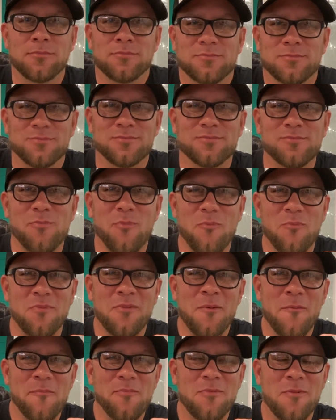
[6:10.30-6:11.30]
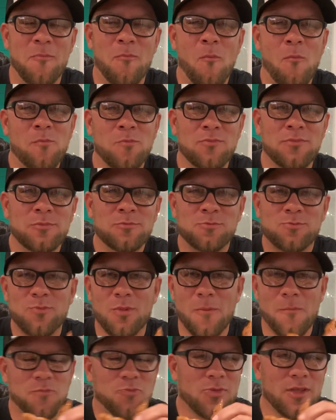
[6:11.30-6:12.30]
Mm-hmm.
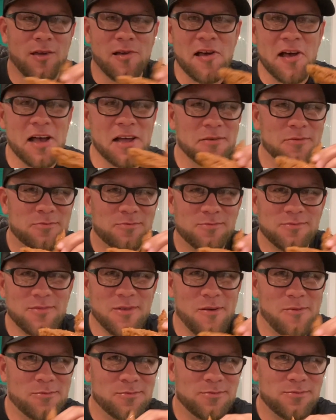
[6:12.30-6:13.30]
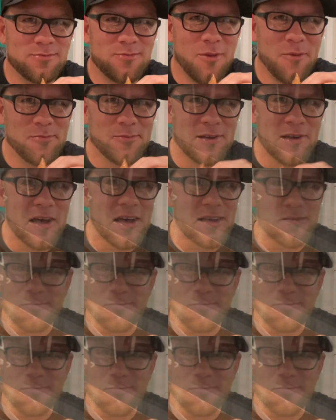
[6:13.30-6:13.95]
Cut. Why am I laughing? Cut.